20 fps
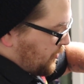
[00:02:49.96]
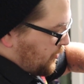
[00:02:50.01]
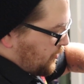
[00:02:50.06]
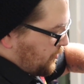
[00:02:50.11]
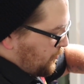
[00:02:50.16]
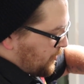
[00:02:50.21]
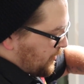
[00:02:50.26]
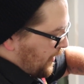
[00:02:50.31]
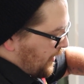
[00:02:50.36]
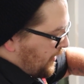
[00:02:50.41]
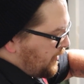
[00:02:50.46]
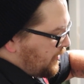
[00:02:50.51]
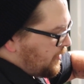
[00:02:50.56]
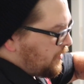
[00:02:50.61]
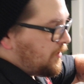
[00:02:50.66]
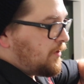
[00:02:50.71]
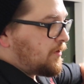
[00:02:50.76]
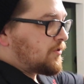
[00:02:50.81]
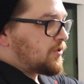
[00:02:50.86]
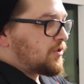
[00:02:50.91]
to see how it's
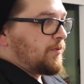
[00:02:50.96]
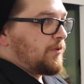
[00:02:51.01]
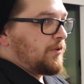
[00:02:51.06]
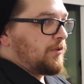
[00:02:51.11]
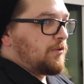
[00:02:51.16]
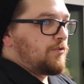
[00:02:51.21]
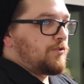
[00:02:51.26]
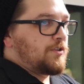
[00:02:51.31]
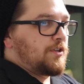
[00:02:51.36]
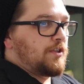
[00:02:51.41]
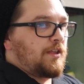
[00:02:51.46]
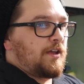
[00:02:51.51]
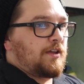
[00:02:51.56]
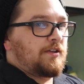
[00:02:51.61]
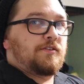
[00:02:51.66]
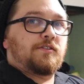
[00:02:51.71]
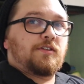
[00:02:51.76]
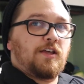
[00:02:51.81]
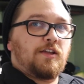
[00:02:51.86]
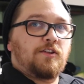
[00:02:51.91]
going to come out. The
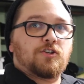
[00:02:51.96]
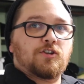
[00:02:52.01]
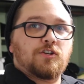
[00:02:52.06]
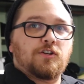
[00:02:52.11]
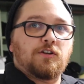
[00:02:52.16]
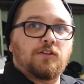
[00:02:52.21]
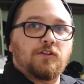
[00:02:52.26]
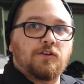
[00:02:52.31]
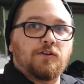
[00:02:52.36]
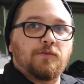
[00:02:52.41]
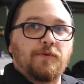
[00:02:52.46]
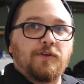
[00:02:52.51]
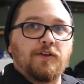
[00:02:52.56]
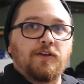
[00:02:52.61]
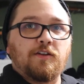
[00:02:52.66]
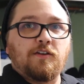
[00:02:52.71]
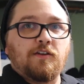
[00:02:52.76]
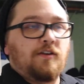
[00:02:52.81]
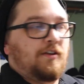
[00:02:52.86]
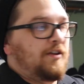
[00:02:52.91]
same thing is true
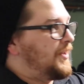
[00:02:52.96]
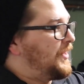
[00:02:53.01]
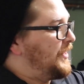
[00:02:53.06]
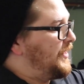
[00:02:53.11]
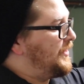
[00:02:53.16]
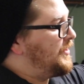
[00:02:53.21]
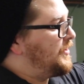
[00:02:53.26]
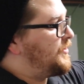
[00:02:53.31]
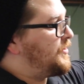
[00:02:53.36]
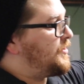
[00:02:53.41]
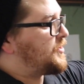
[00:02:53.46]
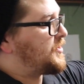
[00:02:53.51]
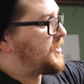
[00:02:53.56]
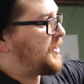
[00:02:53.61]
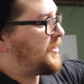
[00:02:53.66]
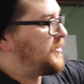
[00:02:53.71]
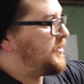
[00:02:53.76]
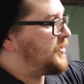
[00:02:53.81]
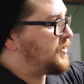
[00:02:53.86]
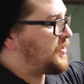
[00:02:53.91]
with outsourcing
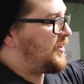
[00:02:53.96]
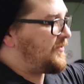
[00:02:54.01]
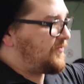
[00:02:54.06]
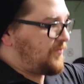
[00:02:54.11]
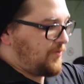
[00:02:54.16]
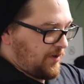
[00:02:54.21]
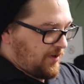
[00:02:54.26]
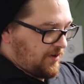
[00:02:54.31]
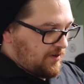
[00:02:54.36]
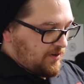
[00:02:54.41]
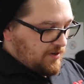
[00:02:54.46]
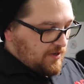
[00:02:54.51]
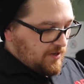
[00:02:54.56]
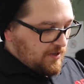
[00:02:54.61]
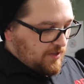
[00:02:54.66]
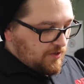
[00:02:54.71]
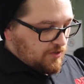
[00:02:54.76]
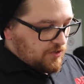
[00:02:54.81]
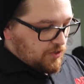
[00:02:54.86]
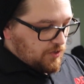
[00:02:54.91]
that artwork.
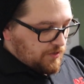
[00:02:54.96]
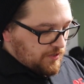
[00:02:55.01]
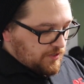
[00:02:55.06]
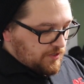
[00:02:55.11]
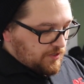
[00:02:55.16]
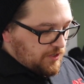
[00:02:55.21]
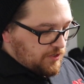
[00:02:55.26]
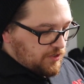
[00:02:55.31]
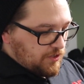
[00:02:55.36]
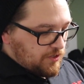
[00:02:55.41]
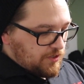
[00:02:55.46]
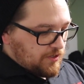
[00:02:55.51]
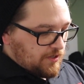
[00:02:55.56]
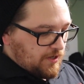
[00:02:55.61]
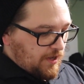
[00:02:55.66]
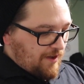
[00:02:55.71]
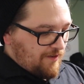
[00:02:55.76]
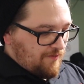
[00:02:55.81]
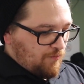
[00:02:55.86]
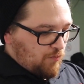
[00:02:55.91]
If you reach out
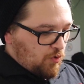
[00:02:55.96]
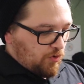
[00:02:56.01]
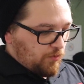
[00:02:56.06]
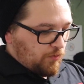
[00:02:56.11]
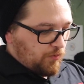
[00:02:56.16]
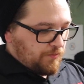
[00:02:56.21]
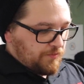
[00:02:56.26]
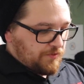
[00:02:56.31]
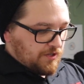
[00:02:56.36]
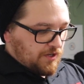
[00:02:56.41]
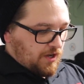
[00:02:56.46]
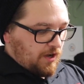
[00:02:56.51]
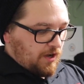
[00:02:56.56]
to another